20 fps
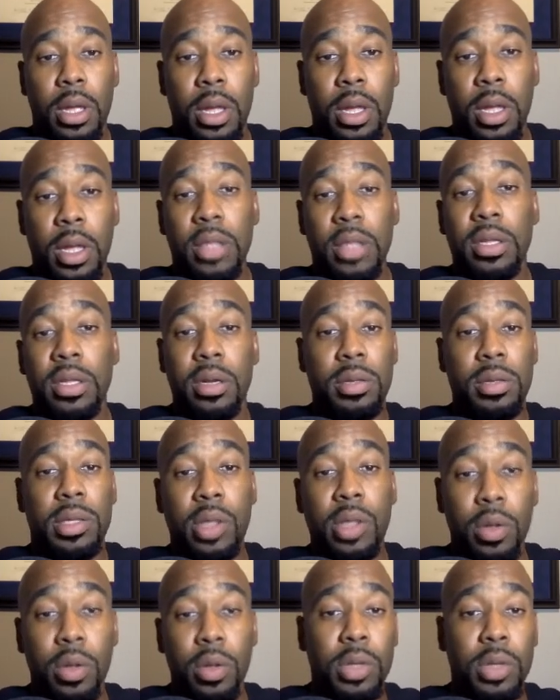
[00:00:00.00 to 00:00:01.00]
and they're
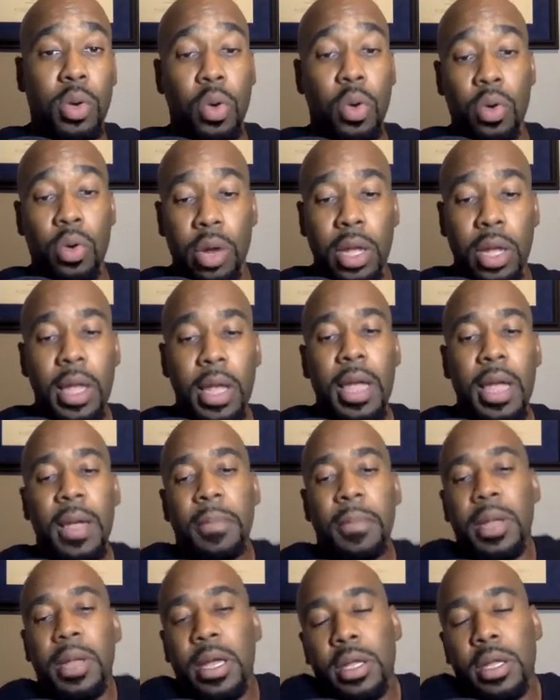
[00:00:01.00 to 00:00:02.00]
still scoring,
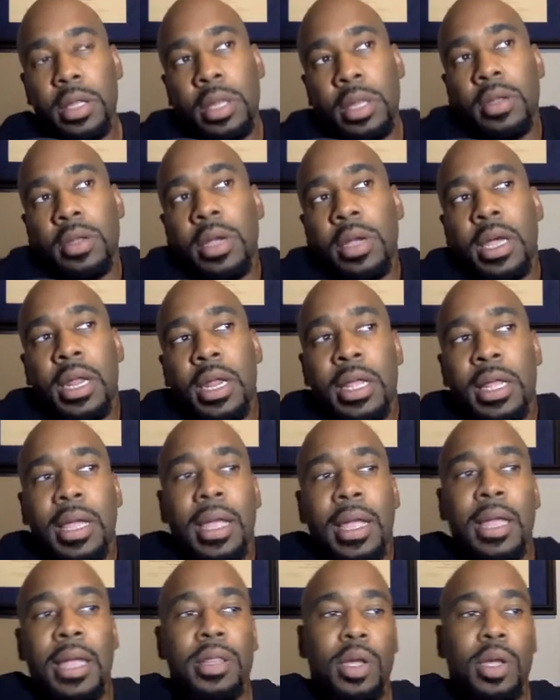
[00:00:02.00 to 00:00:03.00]
because I look at it like
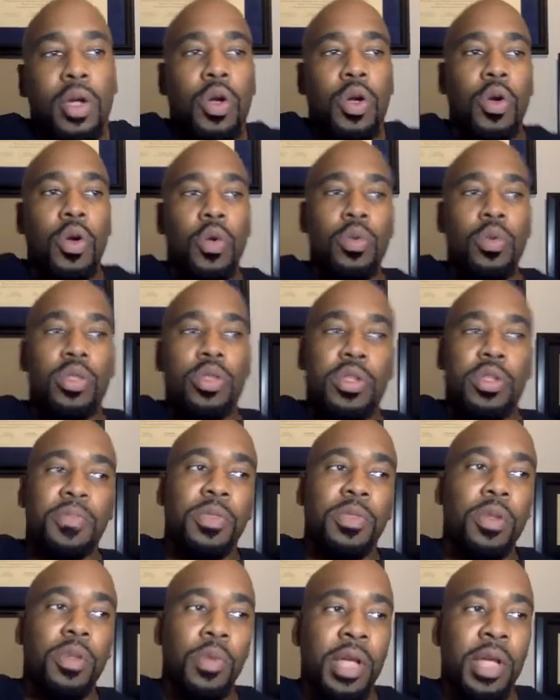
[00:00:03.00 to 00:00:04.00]
as a coach,
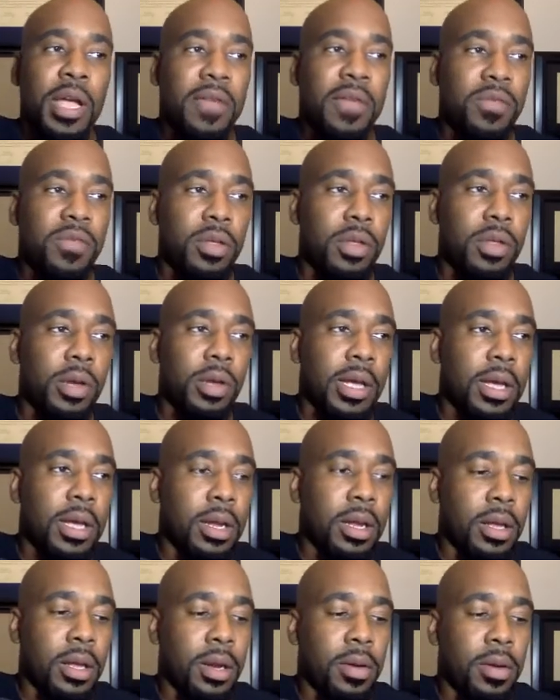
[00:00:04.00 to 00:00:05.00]
we have to look at
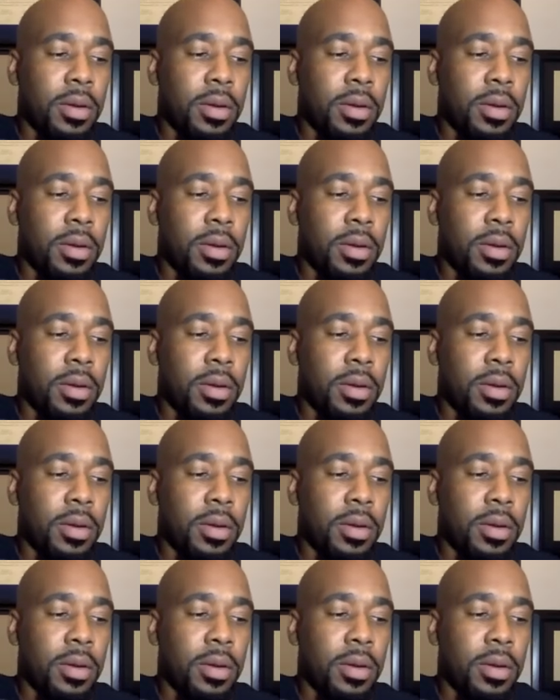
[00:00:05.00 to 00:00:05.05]
it,